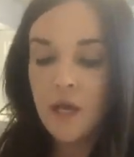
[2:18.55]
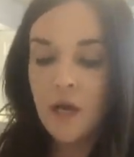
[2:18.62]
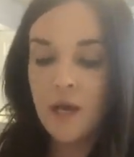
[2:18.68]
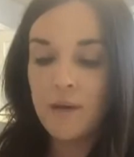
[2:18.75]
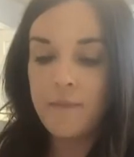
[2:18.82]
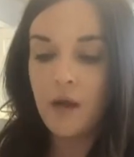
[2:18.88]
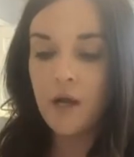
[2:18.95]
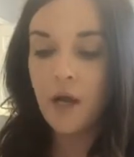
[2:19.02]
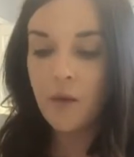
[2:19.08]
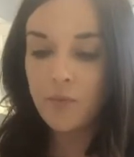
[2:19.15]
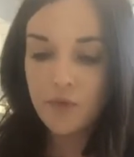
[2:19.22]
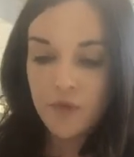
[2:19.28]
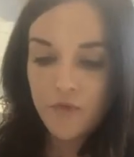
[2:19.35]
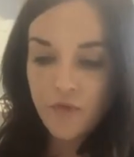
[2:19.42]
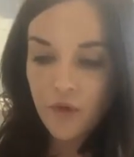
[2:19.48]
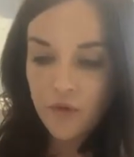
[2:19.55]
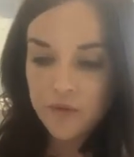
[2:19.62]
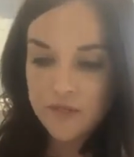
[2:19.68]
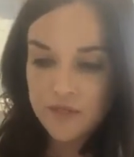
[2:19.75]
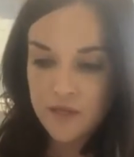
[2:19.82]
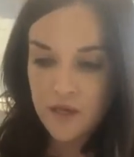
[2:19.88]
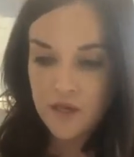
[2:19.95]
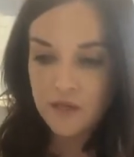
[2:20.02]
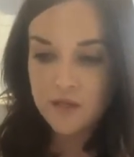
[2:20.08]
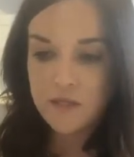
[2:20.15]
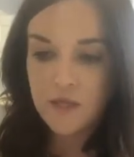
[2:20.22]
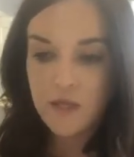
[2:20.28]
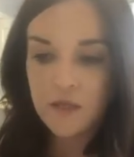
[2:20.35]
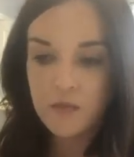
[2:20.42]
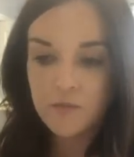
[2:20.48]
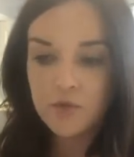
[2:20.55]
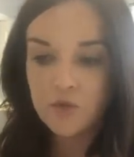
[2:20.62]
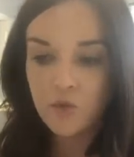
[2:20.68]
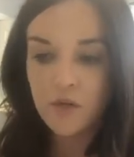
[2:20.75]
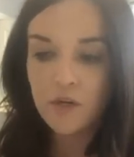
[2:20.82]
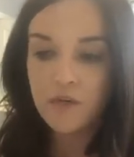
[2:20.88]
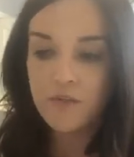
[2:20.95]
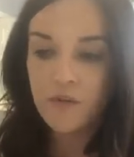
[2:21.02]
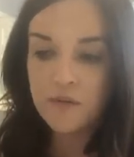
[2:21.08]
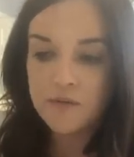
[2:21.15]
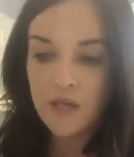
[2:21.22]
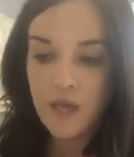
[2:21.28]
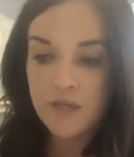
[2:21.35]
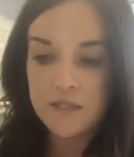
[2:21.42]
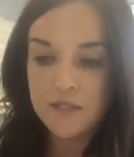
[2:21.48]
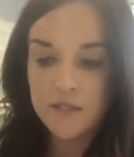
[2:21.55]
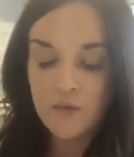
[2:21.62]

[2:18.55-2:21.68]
a couple of those things, that the majority of those cases,